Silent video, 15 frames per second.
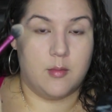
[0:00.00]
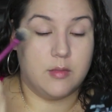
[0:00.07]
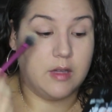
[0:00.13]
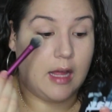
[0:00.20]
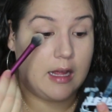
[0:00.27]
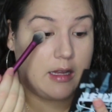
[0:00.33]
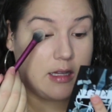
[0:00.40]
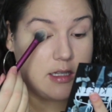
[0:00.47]

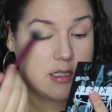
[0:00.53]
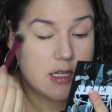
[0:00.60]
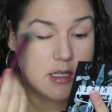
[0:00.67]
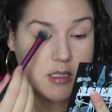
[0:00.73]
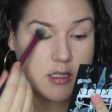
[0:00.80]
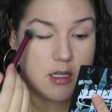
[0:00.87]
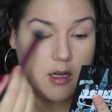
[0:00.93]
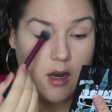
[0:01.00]
lightly
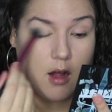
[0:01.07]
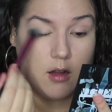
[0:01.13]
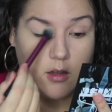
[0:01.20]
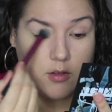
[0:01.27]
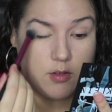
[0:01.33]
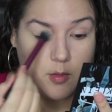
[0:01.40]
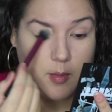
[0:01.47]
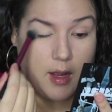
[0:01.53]
dust it all
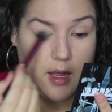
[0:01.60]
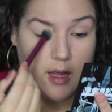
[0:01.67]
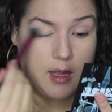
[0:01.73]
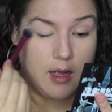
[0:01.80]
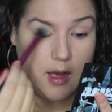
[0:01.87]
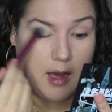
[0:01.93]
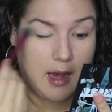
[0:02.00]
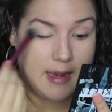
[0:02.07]
over
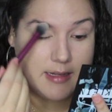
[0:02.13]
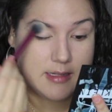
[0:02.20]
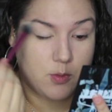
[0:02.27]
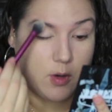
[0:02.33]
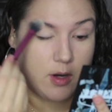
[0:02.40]
my eyes